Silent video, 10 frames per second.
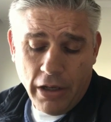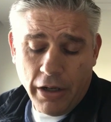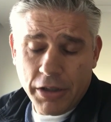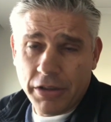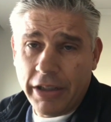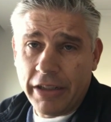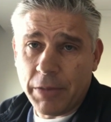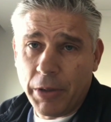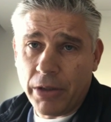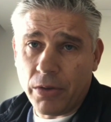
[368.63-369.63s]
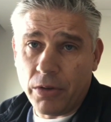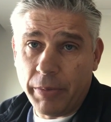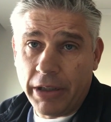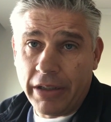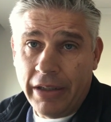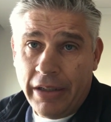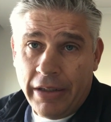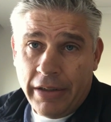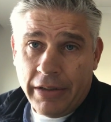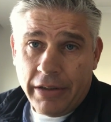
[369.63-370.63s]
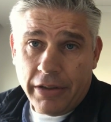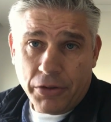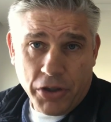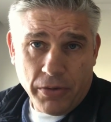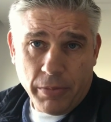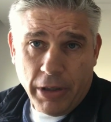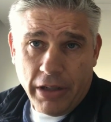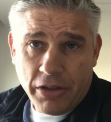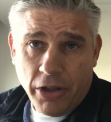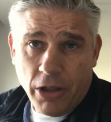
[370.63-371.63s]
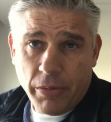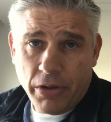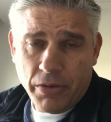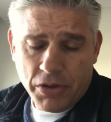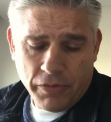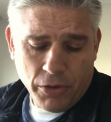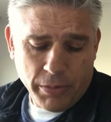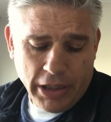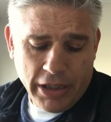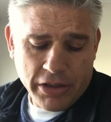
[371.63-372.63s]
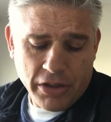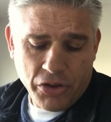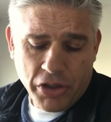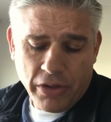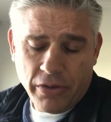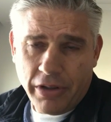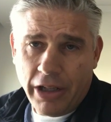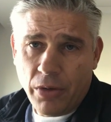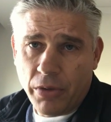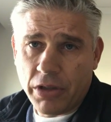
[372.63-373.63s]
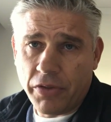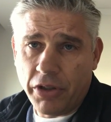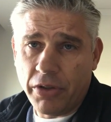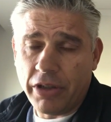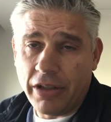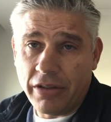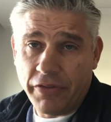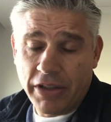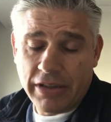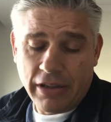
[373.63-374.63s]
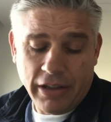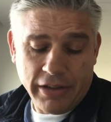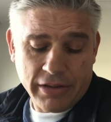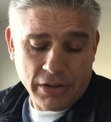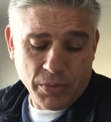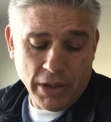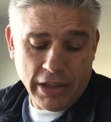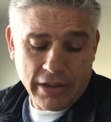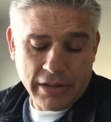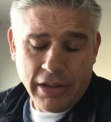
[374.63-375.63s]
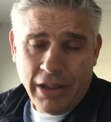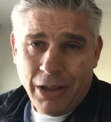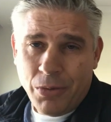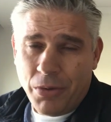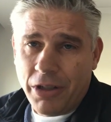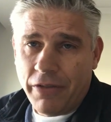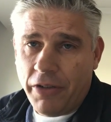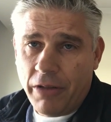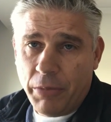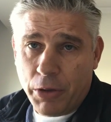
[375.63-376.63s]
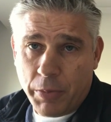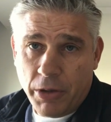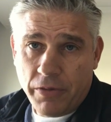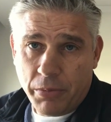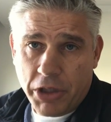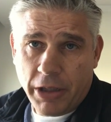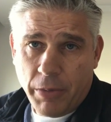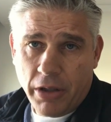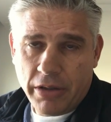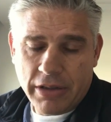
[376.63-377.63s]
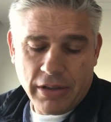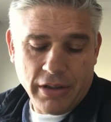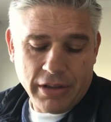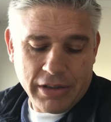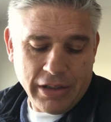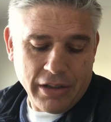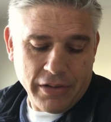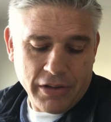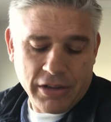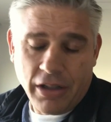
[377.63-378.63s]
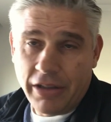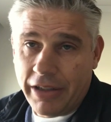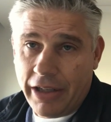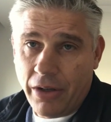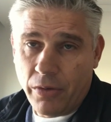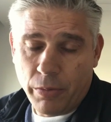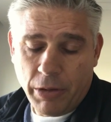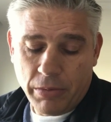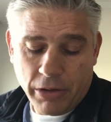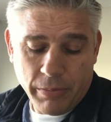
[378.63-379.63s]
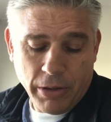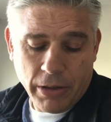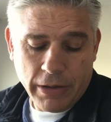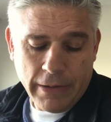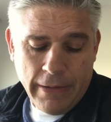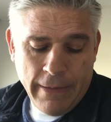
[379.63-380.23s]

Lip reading: And our guest speaker will be General Brian Tarbett, who's the former Adjutant General and now works for the Utah Defense Alliance, as well as we'll get a 5-minute spiel from Jake Parkinson on the state of the Salt Lake County Republican Party.